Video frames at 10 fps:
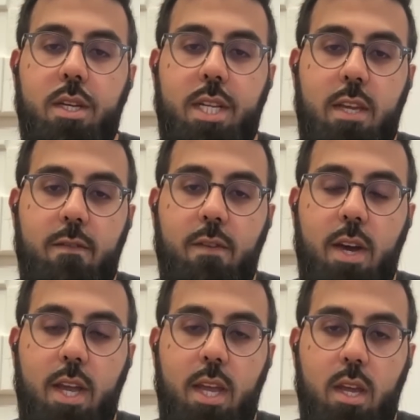
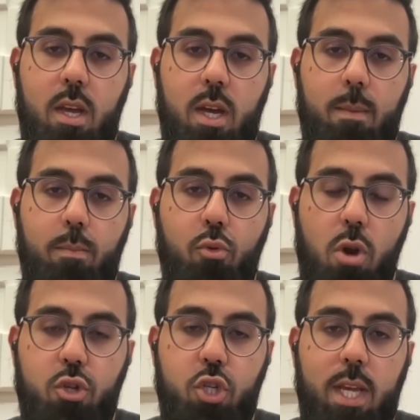DeFi um,
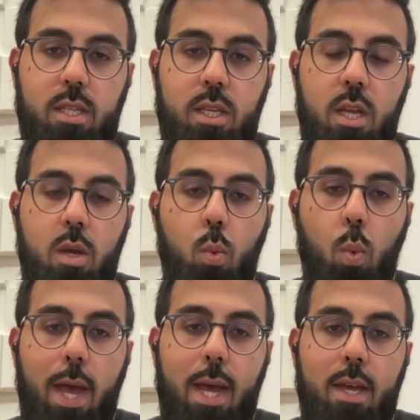projects
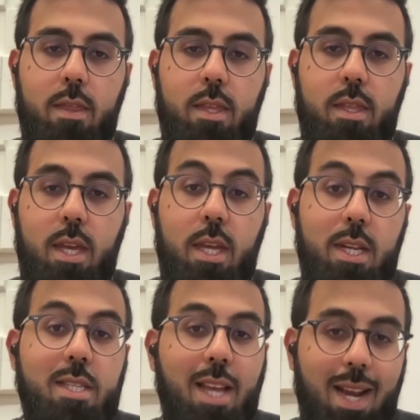where it
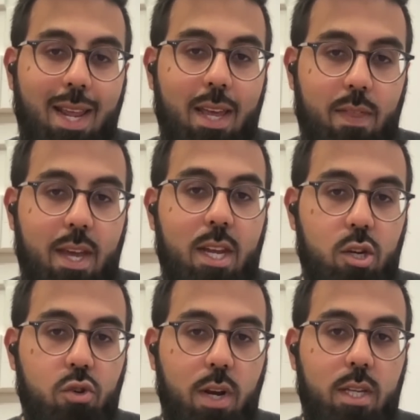is clear that
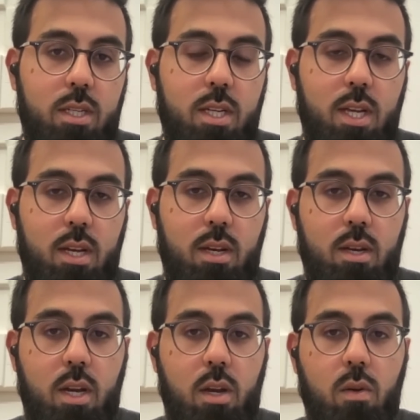interest
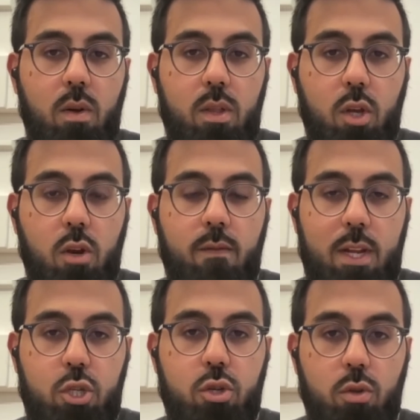and you know the
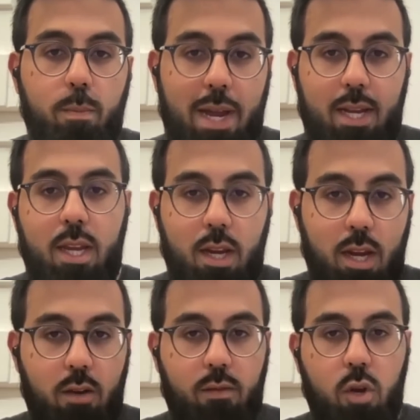conventional banking
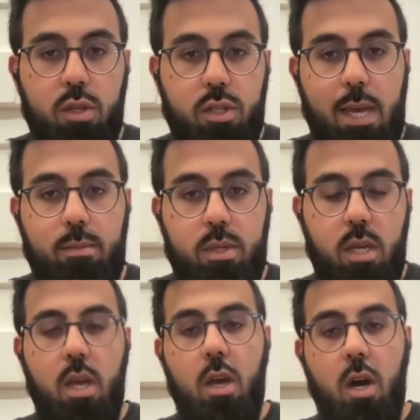kind of concepts
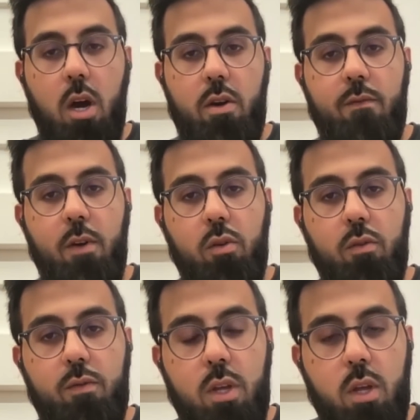are
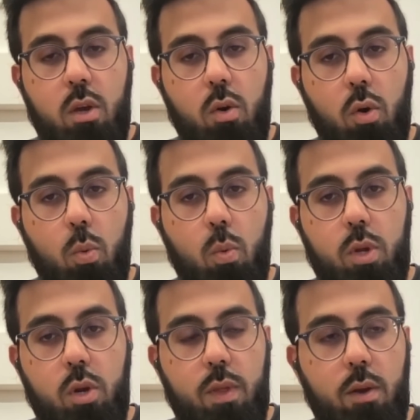involved, or
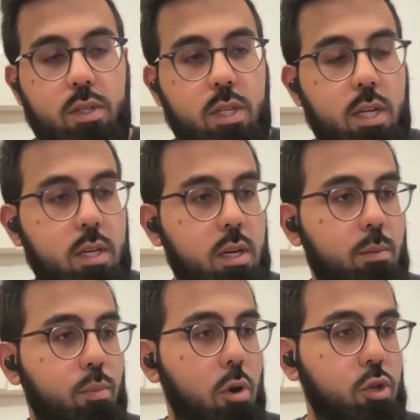you know there are
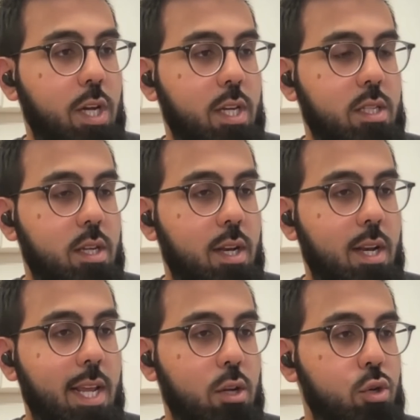certain projects that are
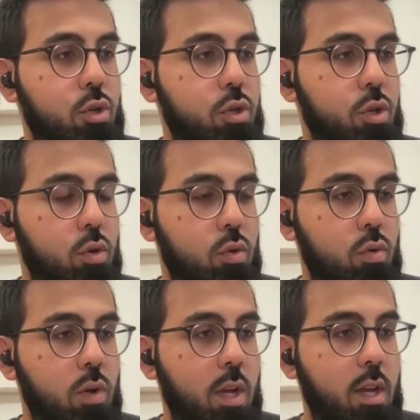linked
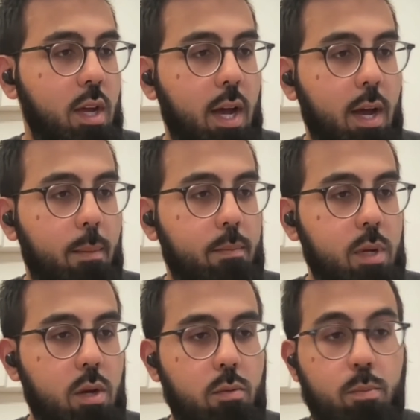to um,
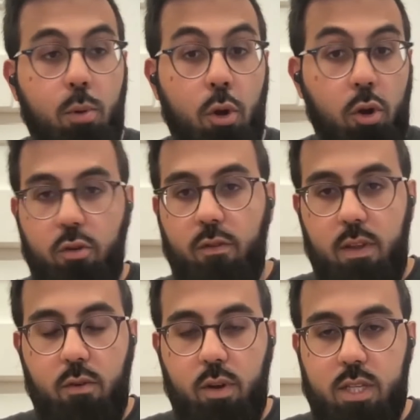you know,
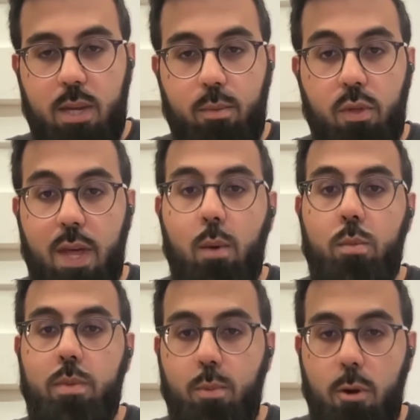pornography, for example, that
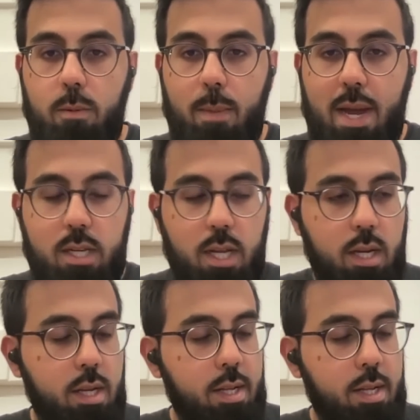would be problematic.